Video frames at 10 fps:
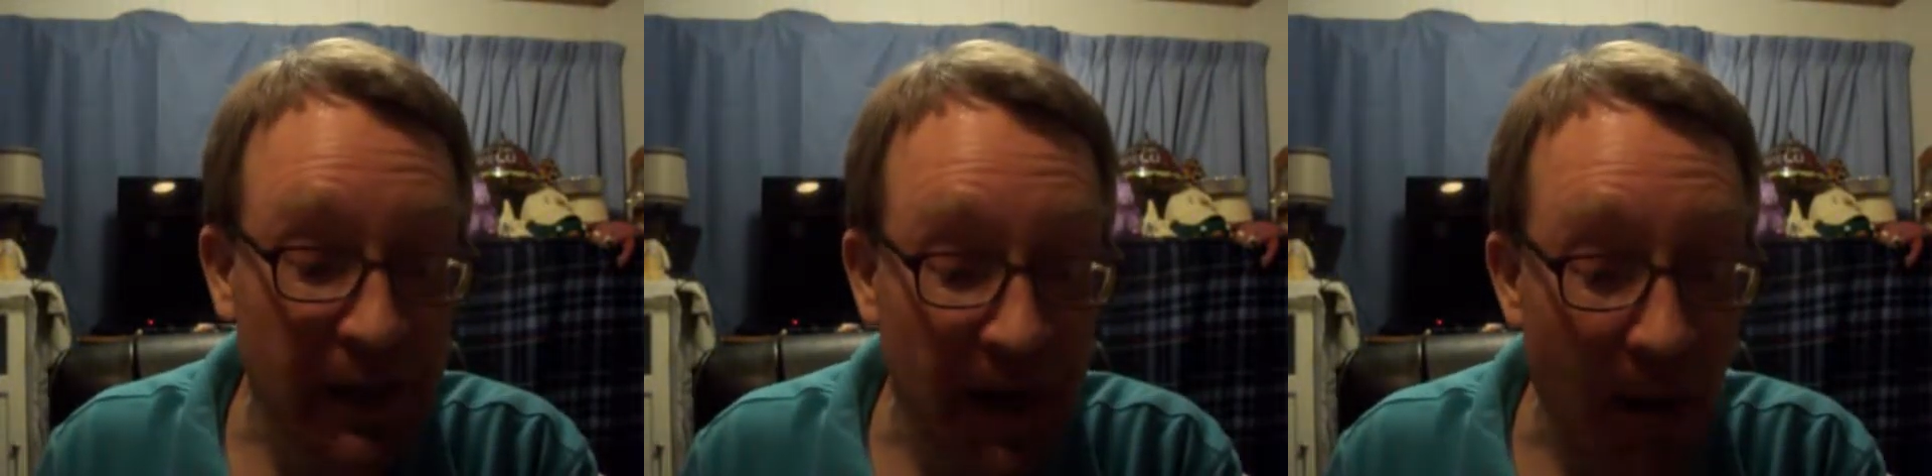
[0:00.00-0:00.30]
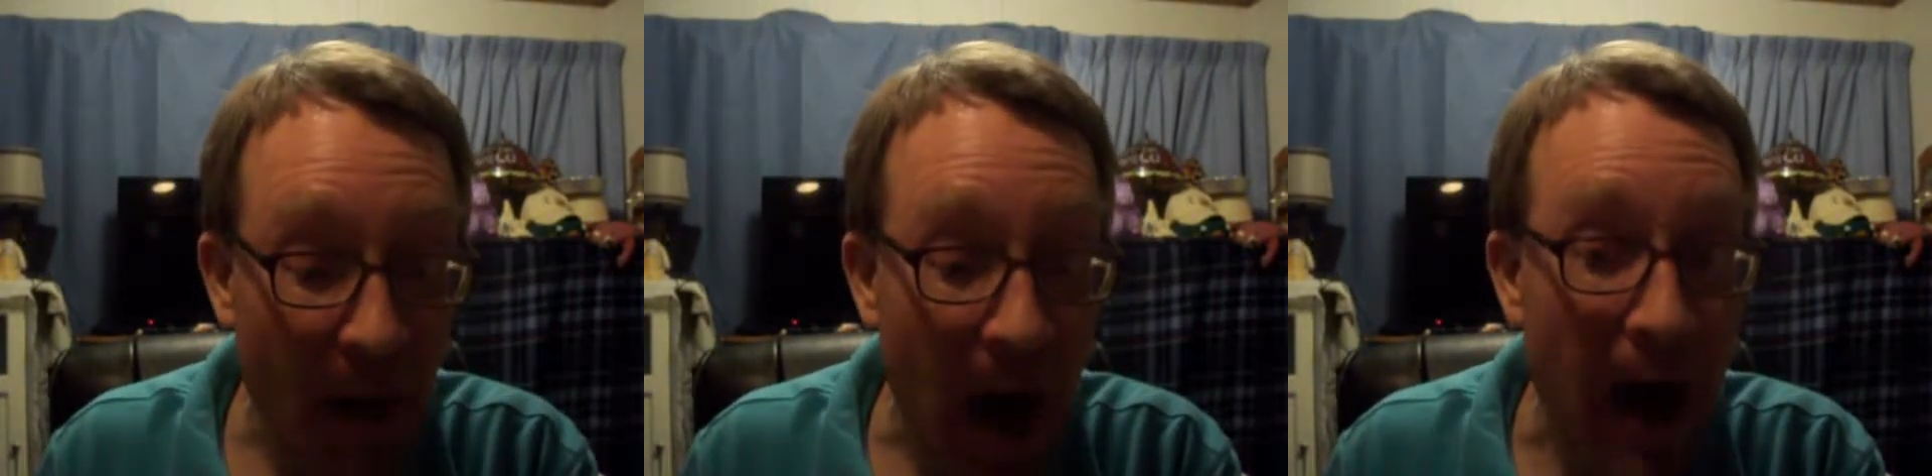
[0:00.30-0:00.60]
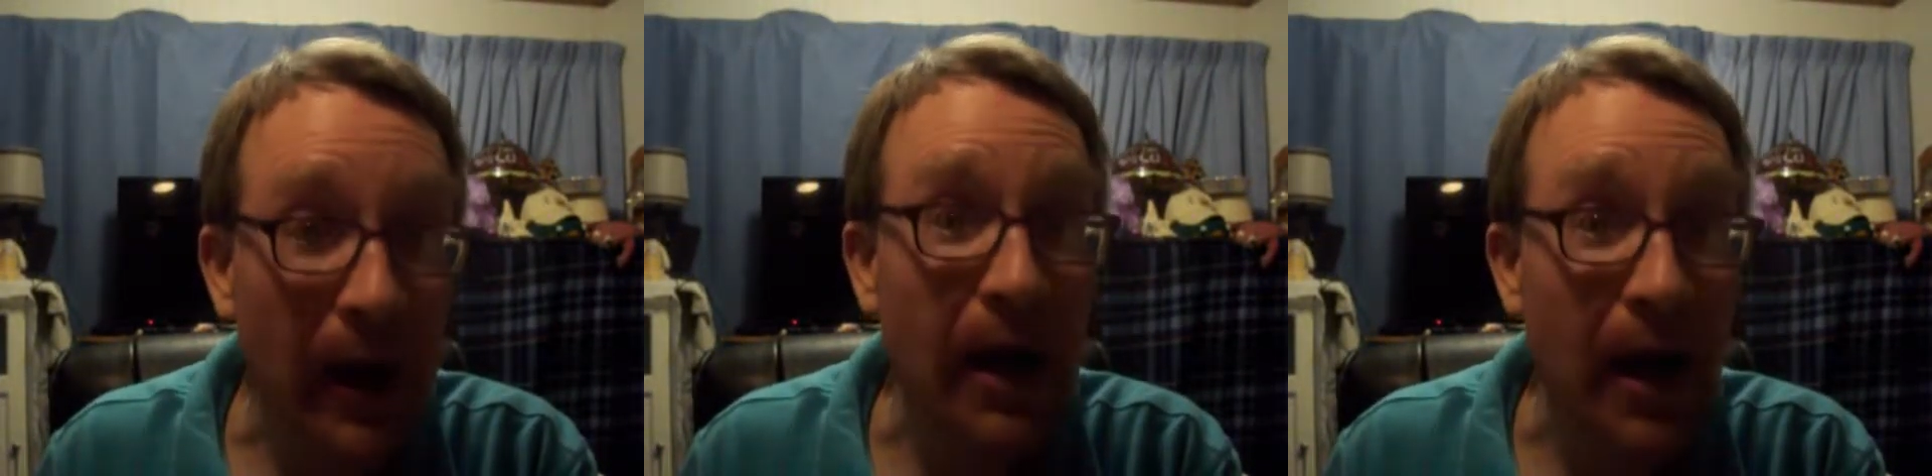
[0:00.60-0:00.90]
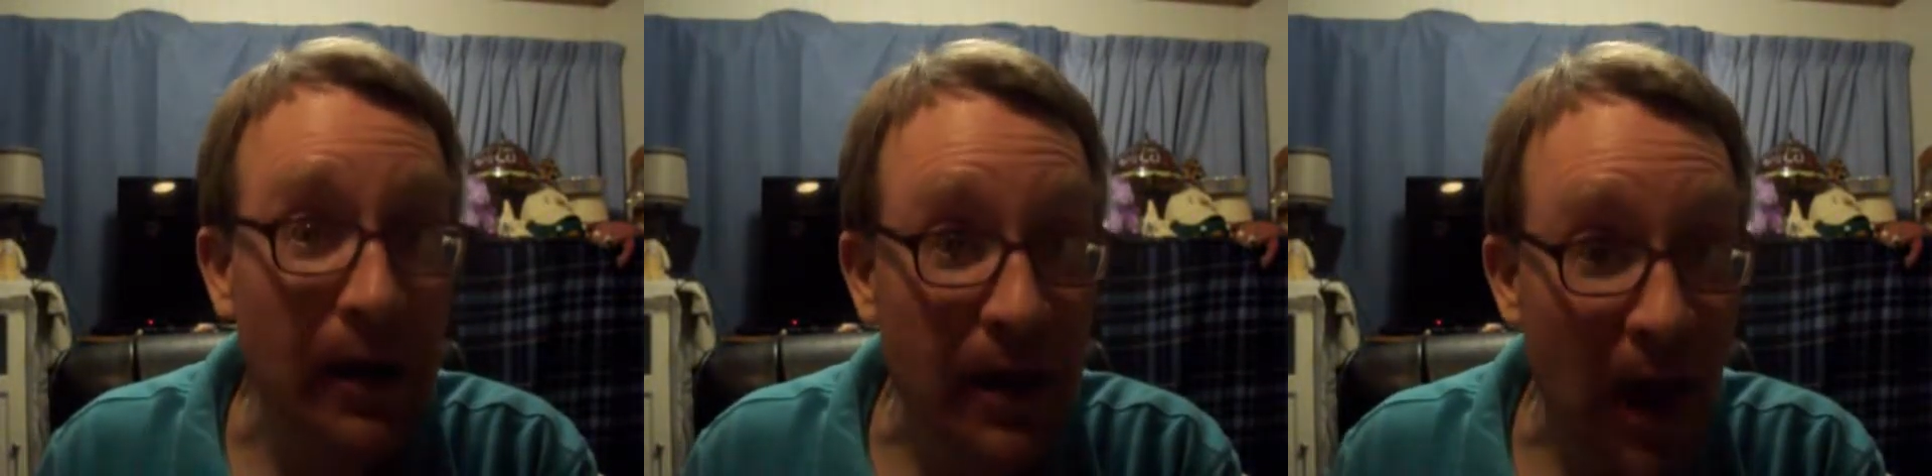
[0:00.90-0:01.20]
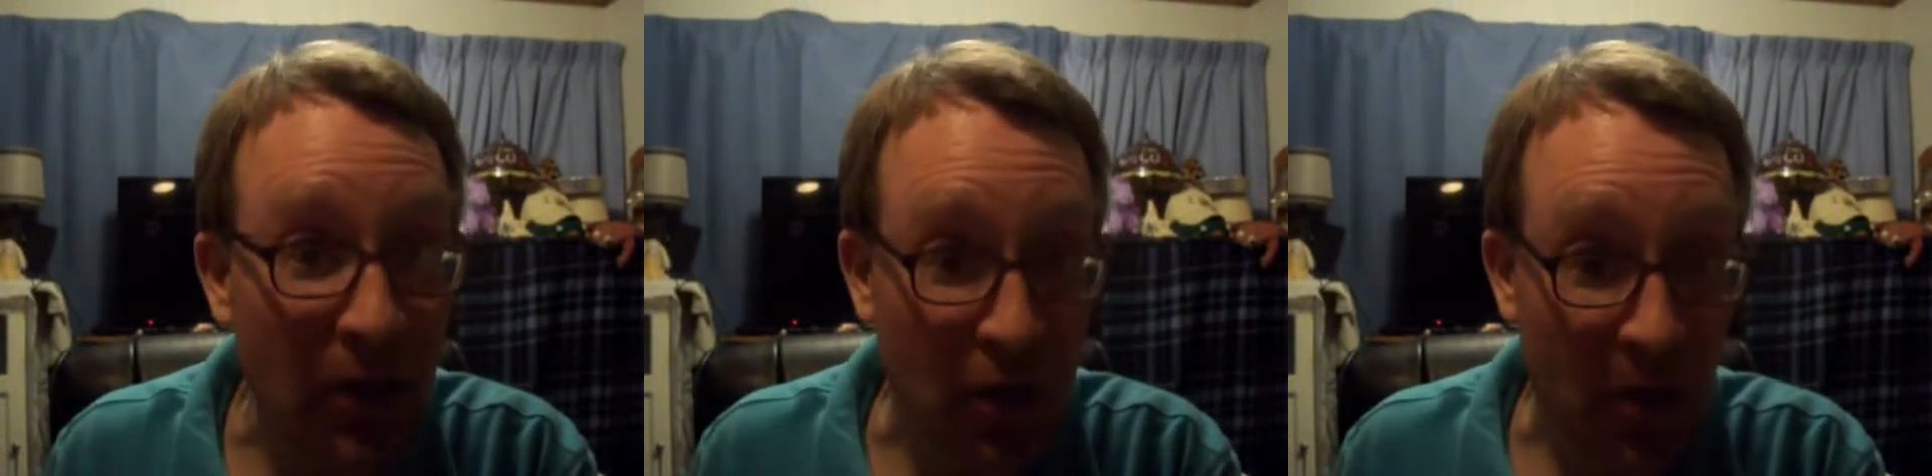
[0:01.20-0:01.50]

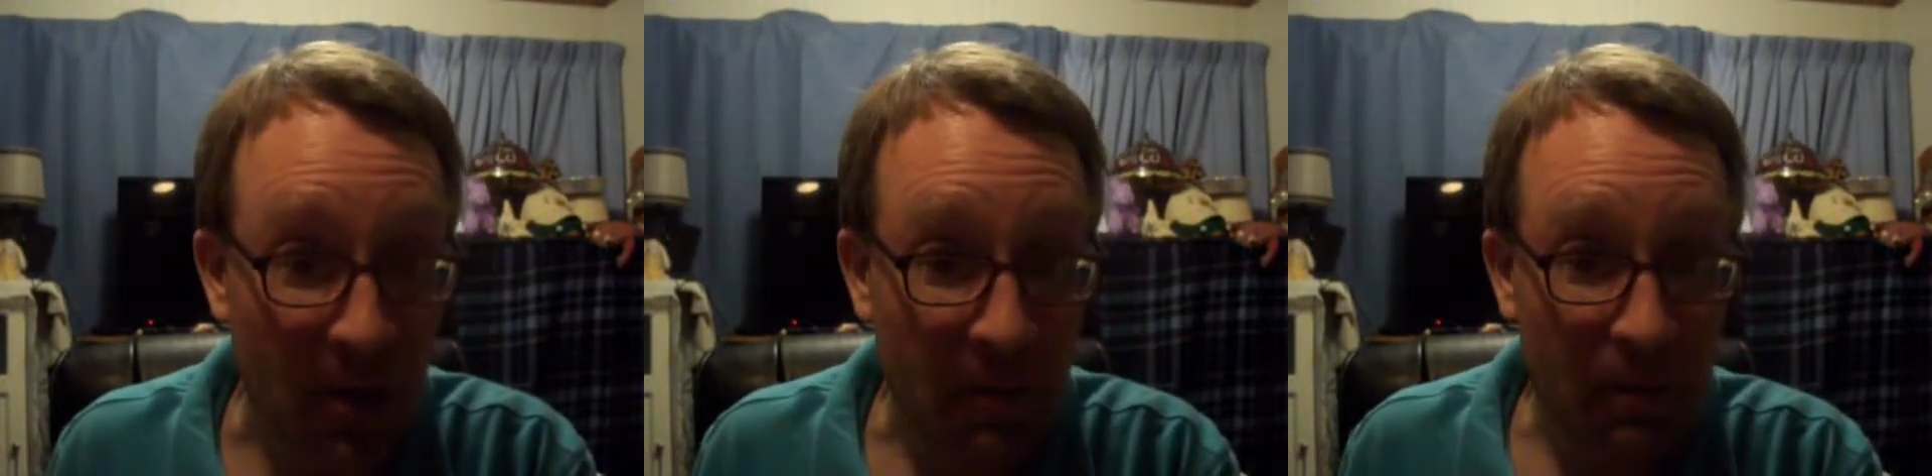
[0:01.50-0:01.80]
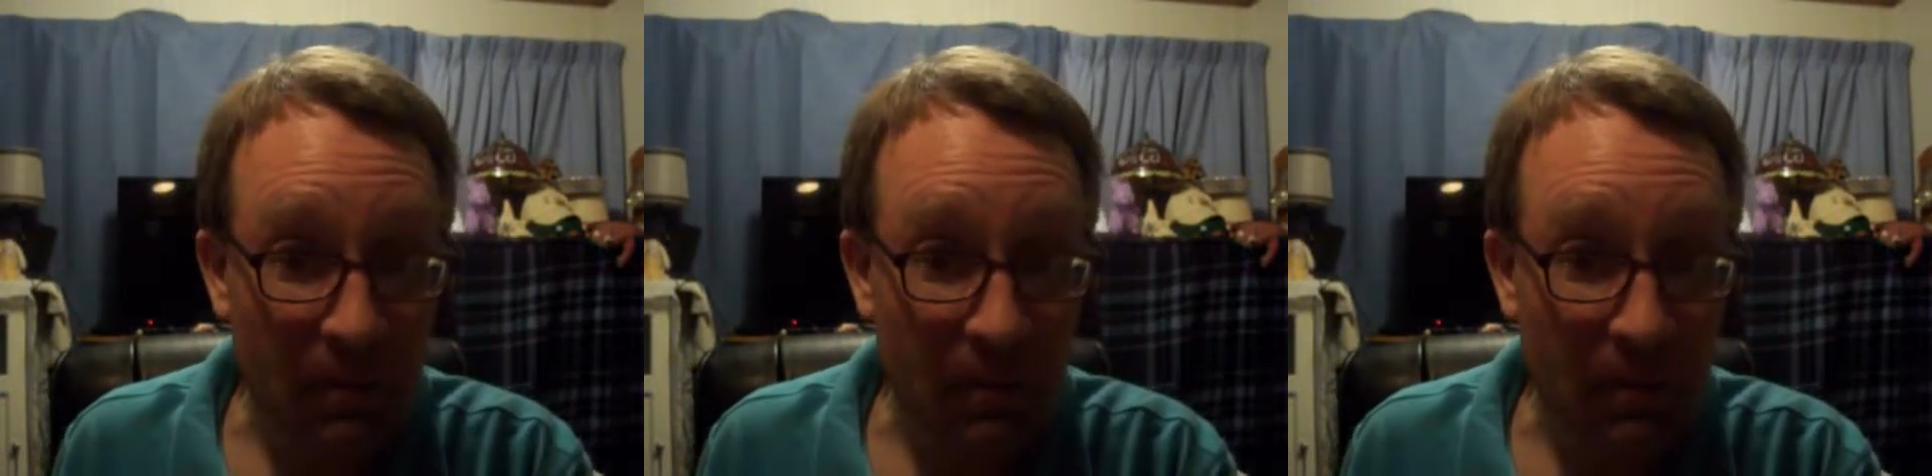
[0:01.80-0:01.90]
semiconductor.